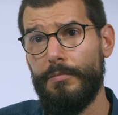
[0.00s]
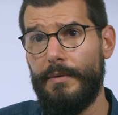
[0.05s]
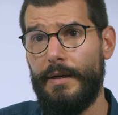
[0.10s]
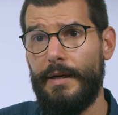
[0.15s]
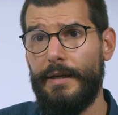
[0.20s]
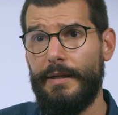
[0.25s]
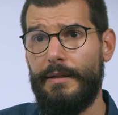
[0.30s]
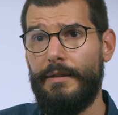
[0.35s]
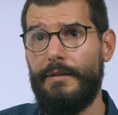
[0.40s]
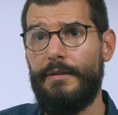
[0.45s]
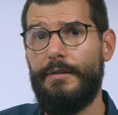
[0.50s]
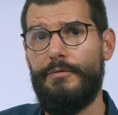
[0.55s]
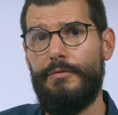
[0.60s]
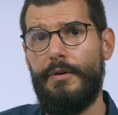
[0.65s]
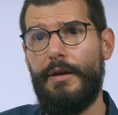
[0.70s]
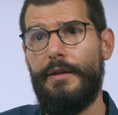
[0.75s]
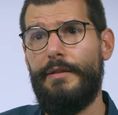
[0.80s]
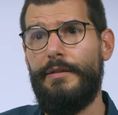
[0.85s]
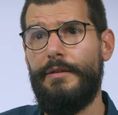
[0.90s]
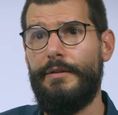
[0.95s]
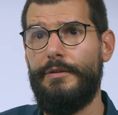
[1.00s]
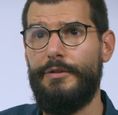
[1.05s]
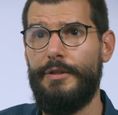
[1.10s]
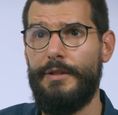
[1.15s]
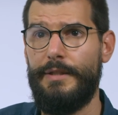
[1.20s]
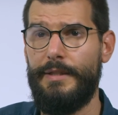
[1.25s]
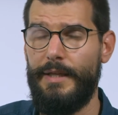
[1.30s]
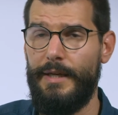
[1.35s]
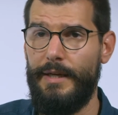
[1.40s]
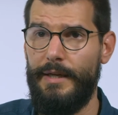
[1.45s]
mind rather than
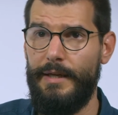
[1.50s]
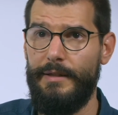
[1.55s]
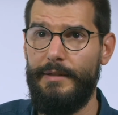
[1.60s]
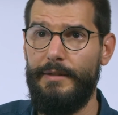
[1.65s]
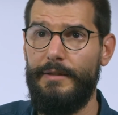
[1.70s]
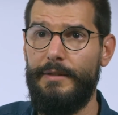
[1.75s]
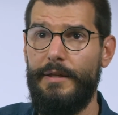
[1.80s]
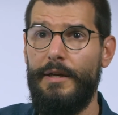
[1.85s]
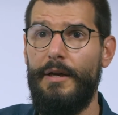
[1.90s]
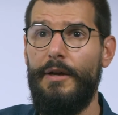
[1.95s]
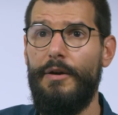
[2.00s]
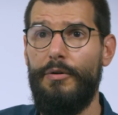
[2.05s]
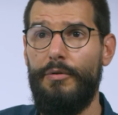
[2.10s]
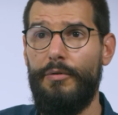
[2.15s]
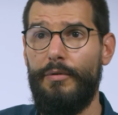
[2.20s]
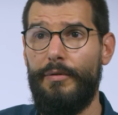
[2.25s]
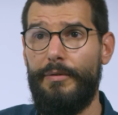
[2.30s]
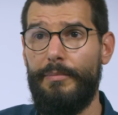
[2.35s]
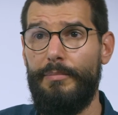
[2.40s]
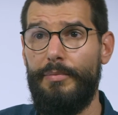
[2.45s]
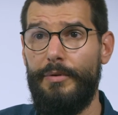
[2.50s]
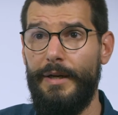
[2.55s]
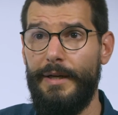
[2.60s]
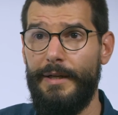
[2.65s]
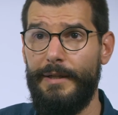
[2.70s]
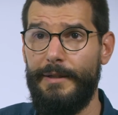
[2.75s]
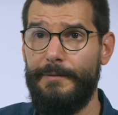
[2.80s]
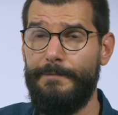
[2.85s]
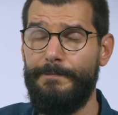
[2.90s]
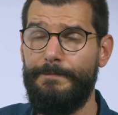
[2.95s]
just the head or the
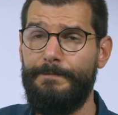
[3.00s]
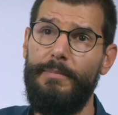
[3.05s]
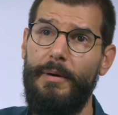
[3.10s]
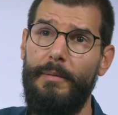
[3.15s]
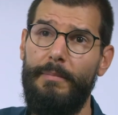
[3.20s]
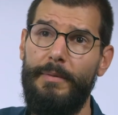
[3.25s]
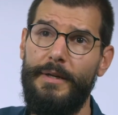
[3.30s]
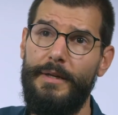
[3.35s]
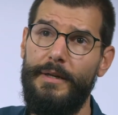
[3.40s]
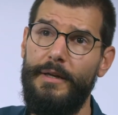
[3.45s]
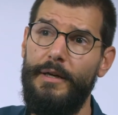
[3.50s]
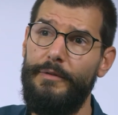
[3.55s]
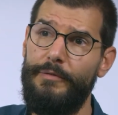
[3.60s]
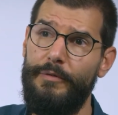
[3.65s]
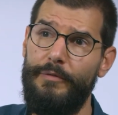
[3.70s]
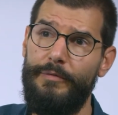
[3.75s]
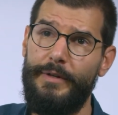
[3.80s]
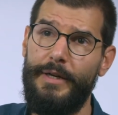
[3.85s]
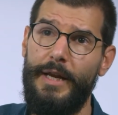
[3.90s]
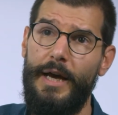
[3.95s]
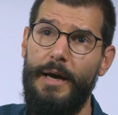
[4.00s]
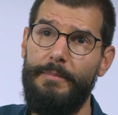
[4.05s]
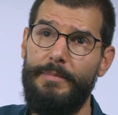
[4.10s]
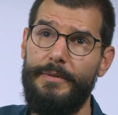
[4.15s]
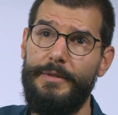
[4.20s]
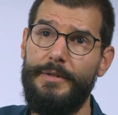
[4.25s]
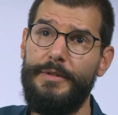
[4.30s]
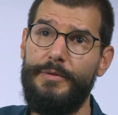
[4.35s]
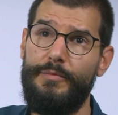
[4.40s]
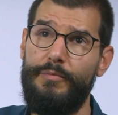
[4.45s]
brain. Public life often
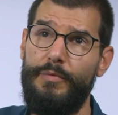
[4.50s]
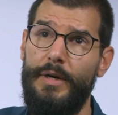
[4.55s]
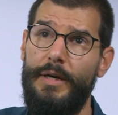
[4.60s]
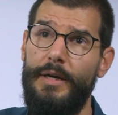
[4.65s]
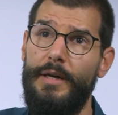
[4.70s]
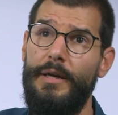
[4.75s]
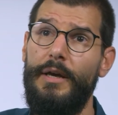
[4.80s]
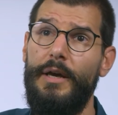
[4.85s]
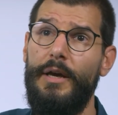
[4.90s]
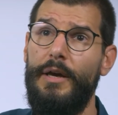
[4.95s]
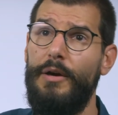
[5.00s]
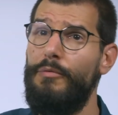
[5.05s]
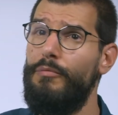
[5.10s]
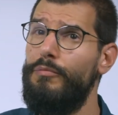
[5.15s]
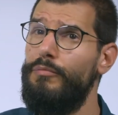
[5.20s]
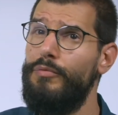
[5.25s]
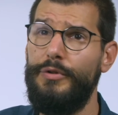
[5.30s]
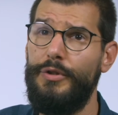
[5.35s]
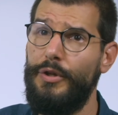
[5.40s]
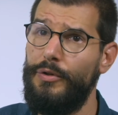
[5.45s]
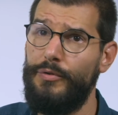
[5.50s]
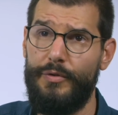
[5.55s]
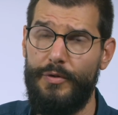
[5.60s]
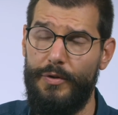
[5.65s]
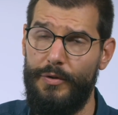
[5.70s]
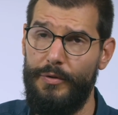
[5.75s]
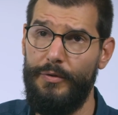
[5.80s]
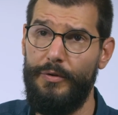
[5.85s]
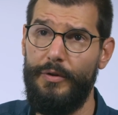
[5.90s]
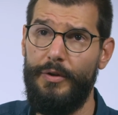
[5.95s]
happens where we
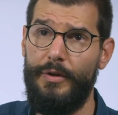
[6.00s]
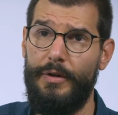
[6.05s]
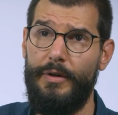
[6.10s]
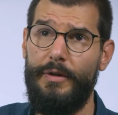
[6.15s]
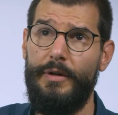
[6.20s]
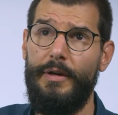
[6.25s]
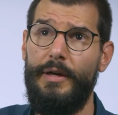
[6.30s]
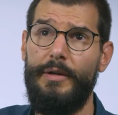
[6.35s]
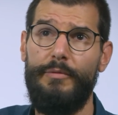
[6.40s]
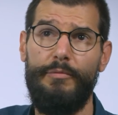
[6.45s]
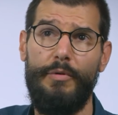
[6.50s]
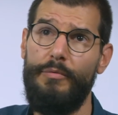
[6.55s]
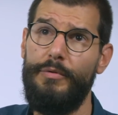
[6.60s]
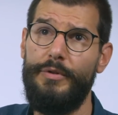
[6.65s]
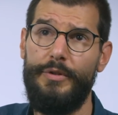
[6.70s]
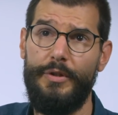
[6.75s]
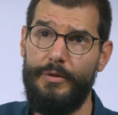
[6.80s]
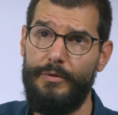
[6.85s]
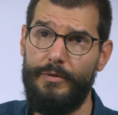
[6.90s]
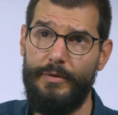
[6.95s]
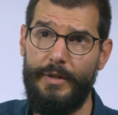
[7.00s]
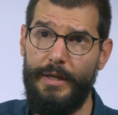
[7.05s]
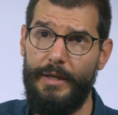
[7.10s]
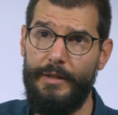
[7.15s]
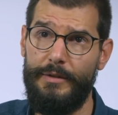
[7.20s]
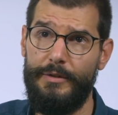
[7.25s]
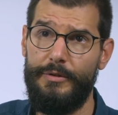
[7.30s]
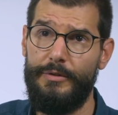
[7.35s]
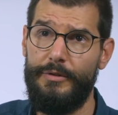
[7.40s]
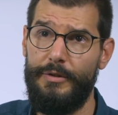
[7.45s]
don't look and where we don't
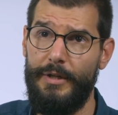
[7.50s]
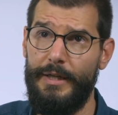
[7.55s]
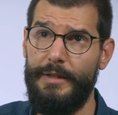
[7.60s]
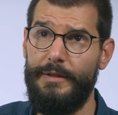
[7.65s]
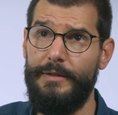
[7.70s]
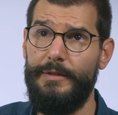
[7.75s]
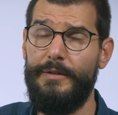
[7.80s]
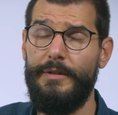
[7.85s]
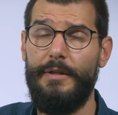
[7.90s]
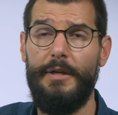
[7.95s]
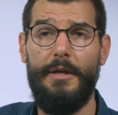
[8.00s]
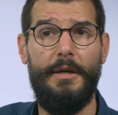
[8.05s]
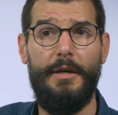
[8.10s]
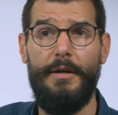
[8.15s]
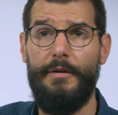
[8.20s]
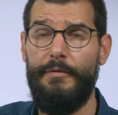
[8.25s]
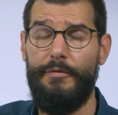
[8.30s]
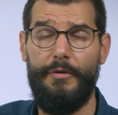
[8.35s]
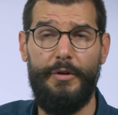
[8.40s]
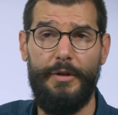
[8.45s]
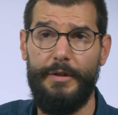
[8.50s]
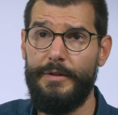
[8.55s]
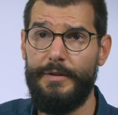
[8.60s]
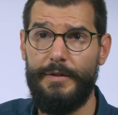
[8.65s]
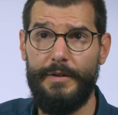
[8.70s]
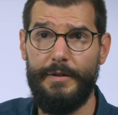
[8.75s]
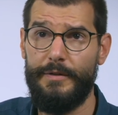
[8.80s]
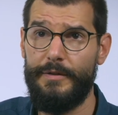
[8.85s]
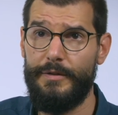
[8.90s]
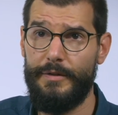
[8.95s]
care to tread, for
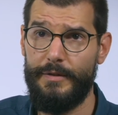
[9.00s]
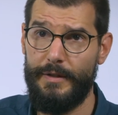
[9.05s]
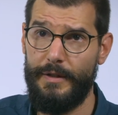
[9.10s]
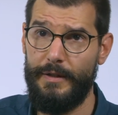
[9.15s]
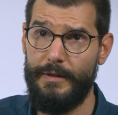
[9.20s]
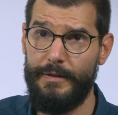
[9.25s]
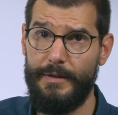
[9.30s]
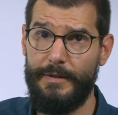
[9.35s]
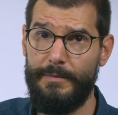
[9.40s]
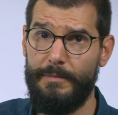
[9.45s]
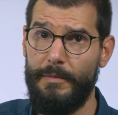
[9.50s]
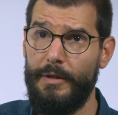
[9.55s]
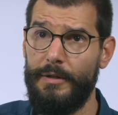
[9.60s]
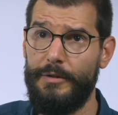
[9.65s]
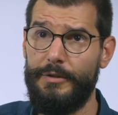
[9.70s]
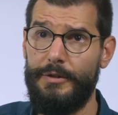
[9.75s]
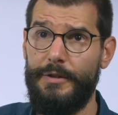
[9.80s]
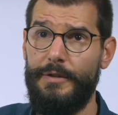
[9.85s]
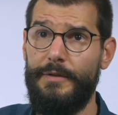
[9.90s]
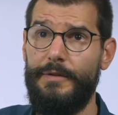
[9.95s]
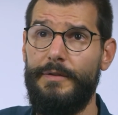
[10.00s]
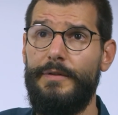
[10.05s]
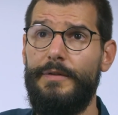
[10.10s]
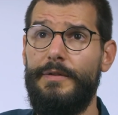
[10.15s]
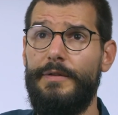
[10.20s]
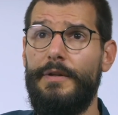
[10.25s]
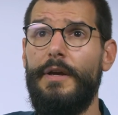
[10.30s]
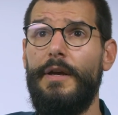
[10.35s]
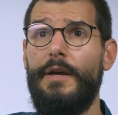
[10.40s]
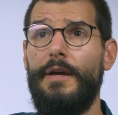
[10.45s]
instance, society's
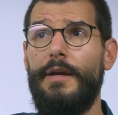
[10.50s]
margins.